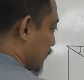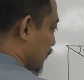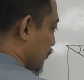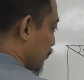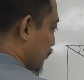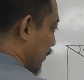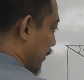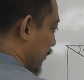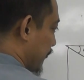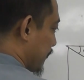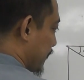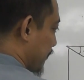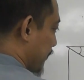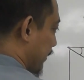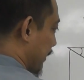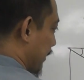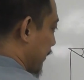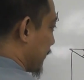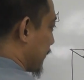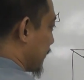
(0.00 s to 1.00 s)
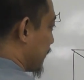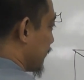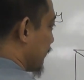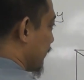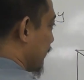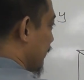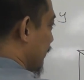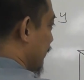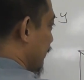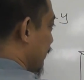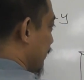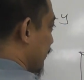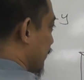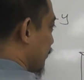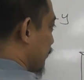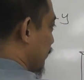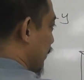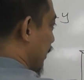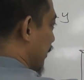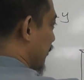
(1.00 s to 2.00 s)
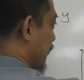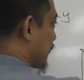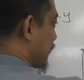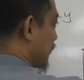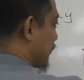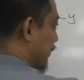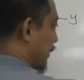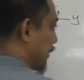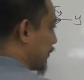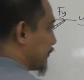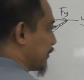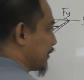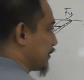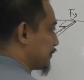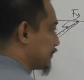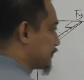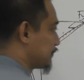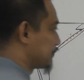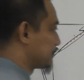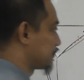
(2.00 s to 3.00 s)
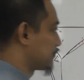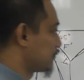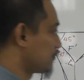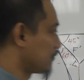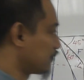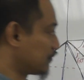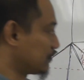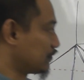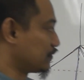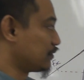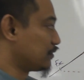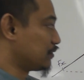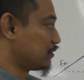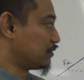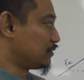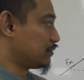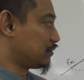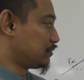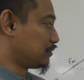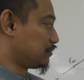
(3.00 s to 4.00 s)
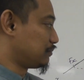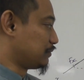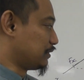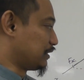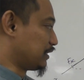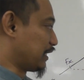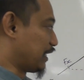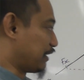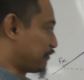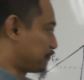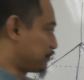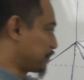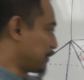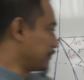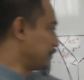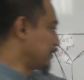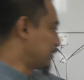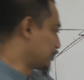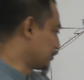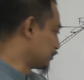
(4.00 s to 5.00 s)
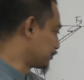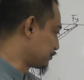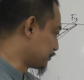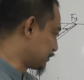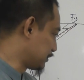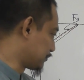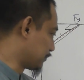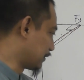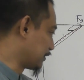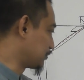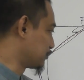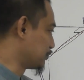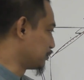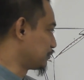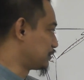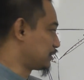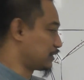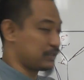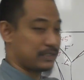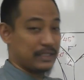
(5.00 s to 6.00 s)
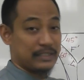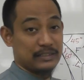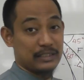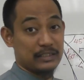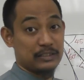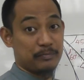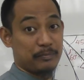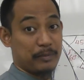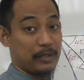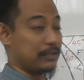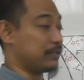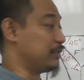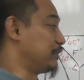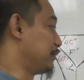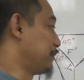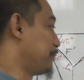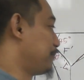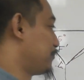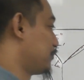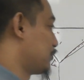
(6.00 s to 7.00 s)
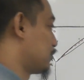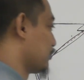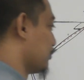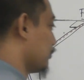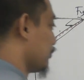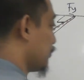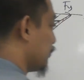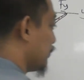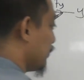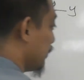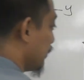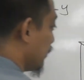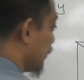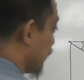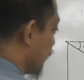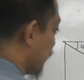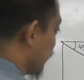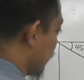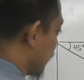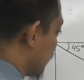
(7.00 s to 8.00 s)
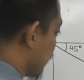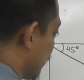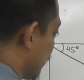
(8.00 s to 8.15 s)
To F prime. To F prime, right? Meaning F prime equal to this one, so you can just plug in. So in this